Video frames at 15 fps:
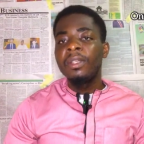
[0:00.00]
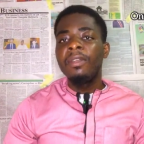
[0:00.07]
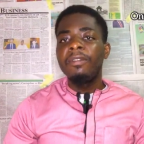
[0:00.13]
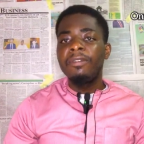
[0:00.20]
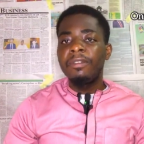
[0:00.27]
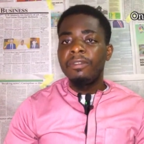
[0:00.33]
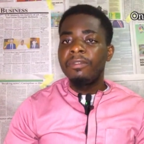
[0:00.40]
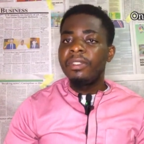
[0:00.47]

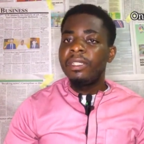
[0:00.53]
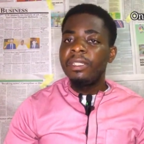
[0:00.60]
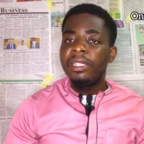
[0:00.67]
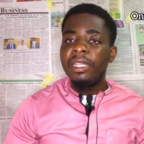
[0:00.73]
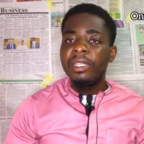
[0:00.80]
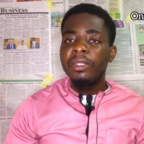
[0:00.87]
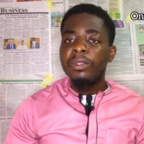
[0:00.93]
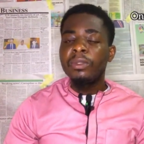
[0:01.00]
15
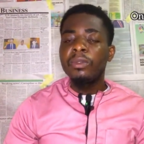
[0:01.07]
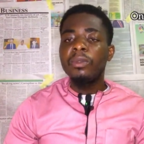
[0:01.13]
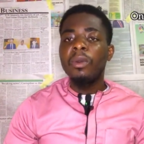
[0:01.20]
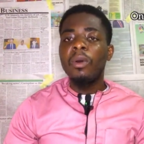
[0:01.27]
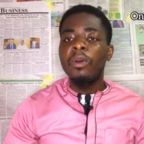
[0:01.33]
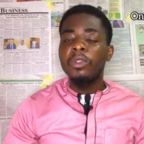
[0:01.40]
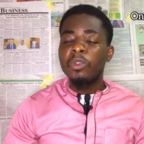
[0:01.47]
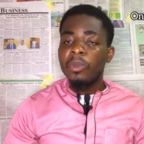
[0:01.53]
days
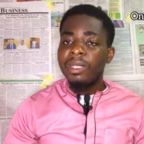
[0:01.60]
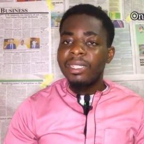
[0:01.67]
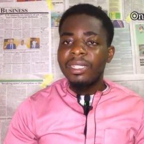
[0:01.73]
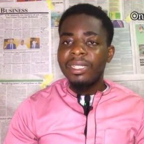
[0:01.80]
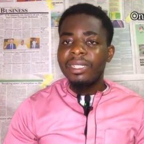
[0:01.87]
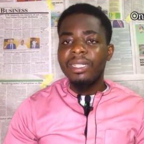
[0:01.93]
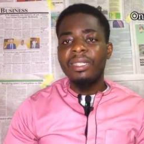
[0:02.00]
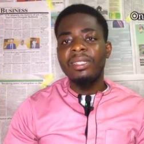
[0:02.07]
or
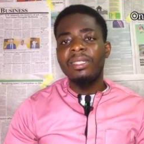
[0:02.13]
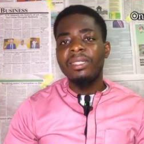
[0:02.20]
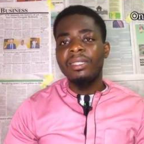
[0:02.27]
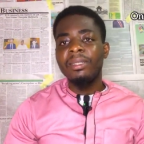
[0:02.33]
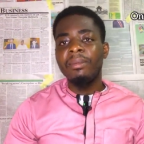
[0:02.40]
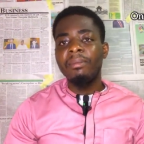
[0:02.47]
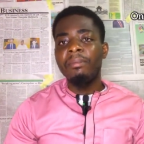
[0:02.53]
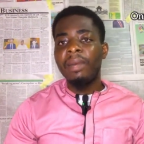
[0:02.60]
20 days
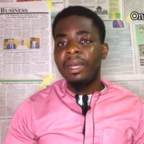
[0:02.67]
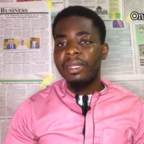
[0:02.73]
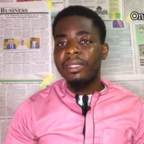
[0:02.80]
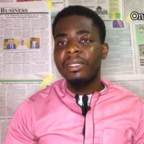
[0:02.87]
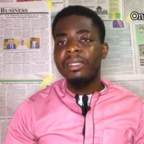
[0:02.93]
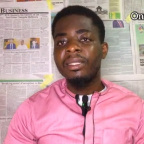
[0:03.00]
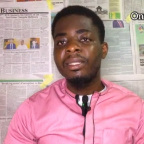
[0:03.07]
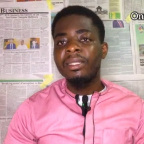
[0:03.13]

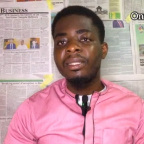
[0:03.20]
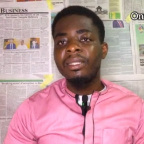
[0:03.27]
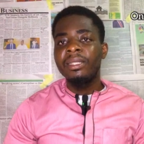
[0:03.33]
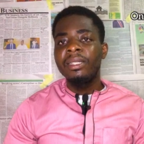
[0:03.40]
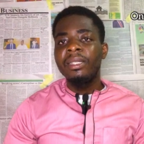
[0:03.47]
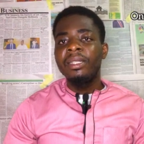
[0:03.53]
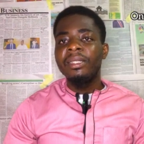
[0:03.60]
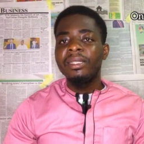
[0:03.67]
max.
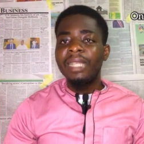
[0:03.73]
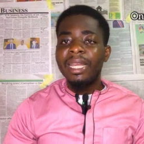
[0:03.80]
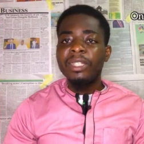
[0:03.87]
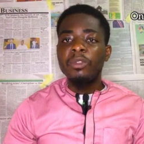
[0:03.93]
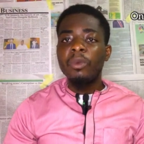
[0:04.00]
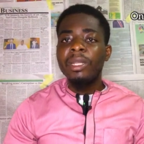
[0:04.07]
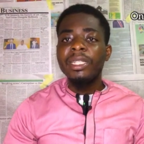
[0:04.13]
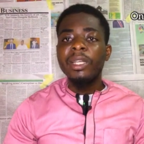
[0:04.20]
That is
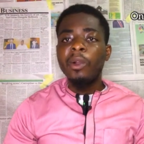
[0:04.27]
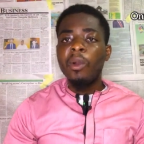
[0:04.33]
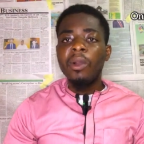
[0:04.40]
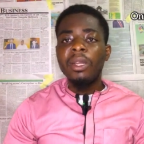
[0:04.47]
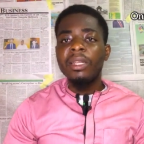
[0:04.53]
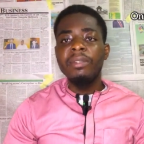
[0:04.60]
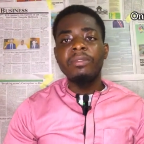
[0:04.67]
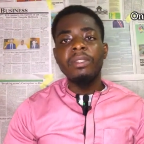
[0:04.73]
when the
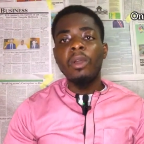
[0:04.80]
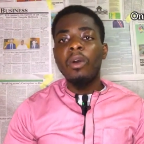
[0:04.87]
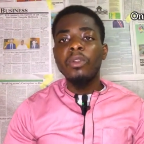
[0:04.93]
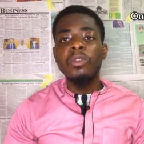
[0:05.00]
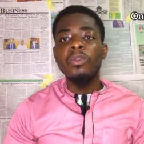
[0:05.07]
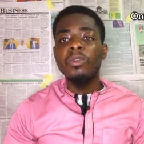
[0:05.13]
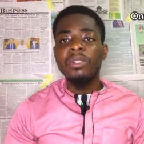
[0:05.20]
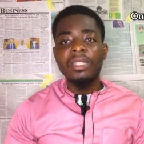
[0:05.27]
conclave
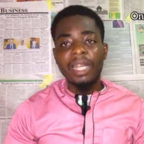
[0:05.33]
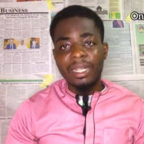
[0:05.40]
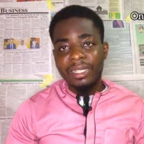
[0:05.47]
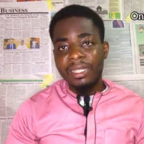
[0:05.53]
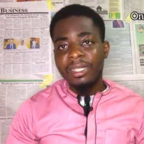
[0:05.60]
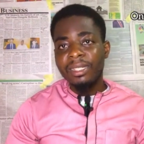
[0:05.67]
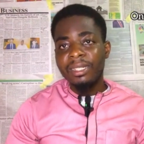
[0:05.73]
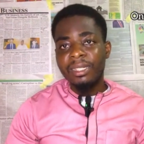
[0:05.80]
ought to
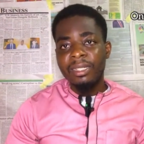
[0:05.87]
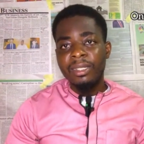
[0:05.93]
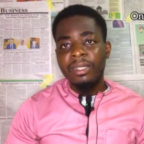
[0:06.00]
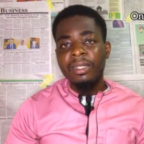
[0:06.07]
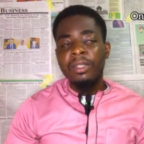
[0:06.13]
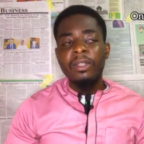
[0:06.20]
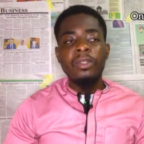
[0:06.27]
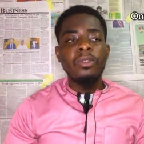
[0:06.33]
start.
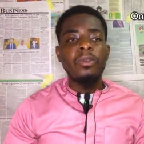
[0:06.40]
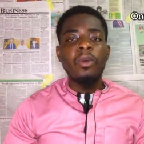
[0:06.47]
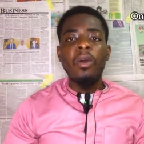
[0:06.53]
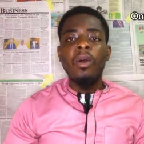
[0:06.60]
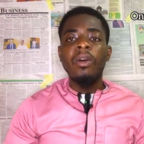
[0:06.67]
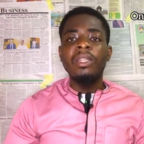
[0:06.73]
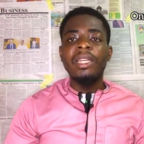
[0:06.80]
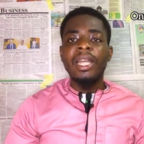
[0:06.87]
So
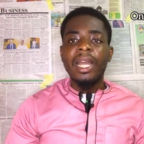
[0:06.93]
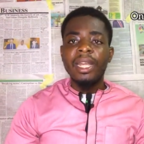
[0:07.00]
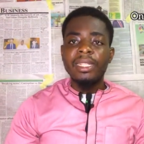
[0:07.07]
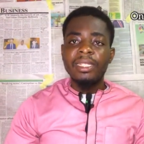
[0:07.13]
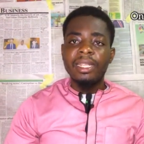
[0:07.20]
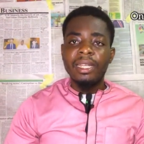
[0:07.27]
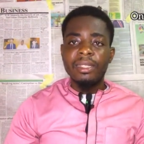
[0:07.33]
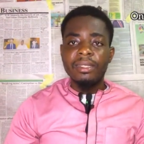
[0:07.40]
all the
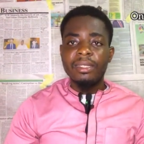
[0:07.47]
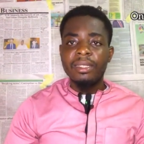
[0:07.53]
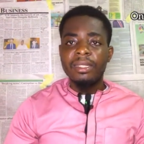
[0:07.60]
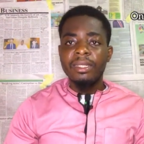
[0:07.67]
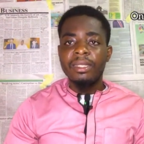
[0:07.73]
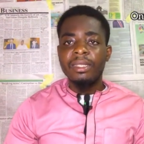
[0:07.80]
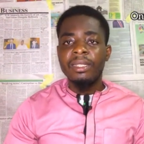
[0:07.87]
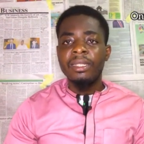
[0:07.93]
cardinals
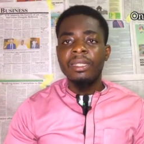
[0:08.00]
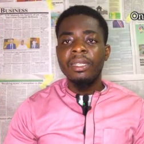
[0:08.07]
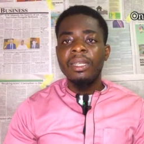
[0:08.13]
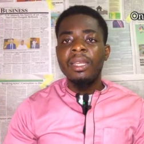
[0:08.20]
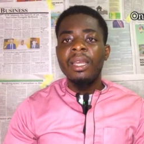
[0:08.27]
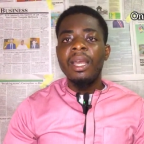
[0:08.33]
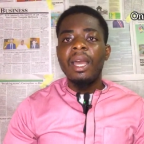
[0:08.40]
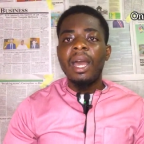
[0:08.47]

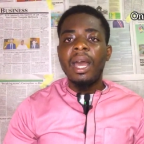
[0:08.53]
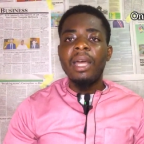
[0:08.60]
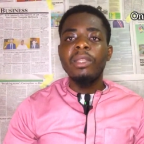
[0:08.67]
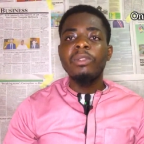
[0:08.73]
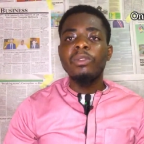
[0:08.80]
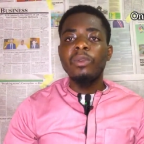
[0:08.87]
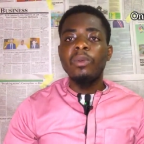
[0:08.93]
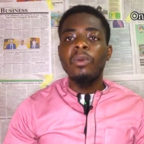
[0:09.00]

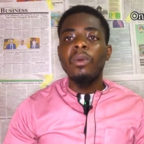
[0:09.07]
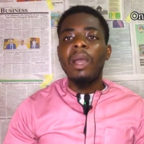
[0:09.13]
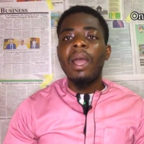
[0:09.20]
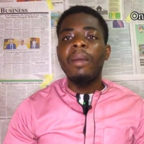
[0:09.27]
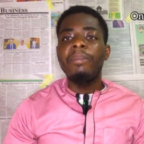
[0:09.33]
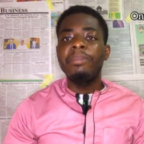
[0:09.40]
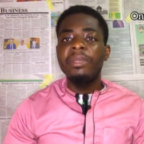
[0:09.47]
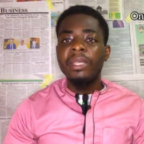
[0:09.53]
has to
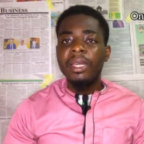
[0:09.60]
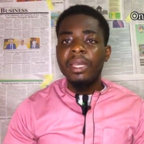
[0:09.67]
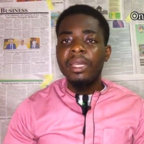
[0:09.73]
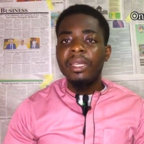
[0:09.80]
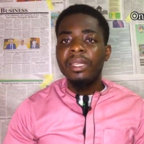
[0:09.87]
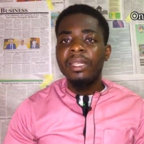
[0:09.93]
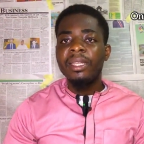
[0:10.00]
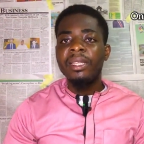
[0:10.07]
appear,
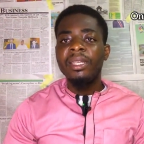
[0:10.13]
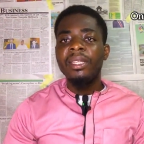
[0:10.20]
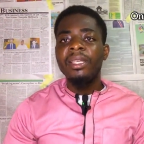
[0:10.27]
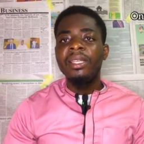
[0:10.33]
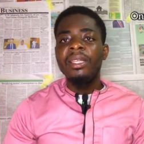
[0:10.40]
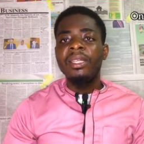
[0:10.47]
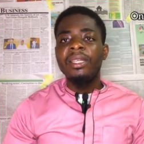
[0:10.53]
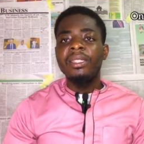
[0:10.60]

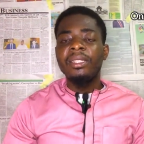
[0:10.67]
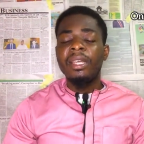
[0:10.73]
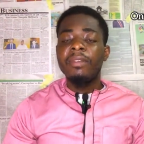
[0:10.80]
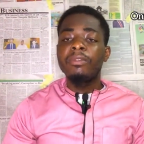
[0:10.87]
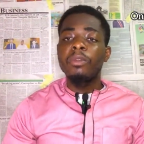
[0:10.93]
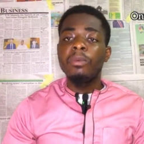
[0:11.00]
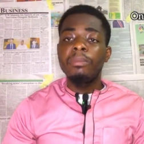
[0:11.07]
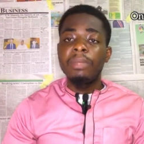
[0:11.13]
has
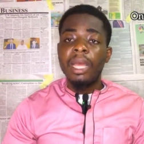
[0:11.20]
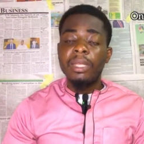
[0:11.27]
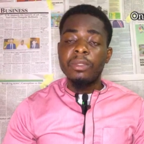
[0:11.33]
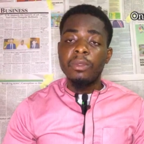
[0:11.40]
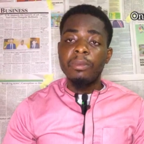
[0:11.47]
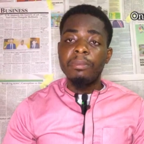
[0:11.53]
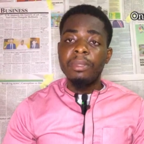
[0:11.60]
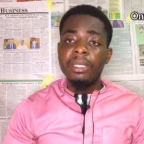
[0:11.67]

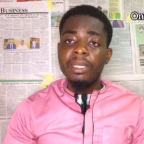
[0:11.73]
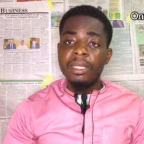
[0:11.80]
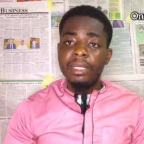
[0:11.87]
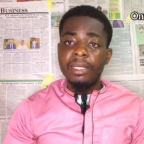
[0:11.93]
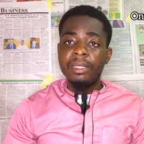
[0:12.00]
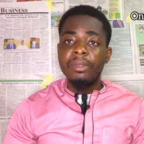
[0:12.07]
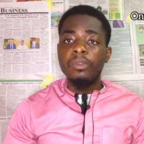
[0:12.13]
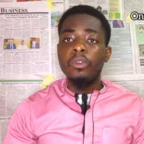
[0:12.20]
to be
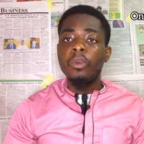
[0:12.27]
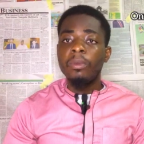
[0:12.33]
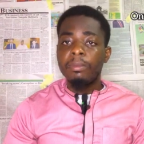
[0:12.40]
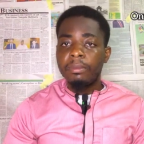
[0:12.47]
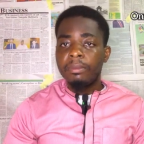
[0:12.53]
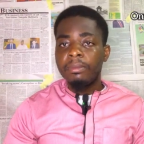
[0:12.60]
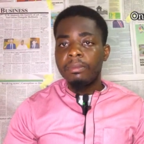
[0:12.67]
in Rome,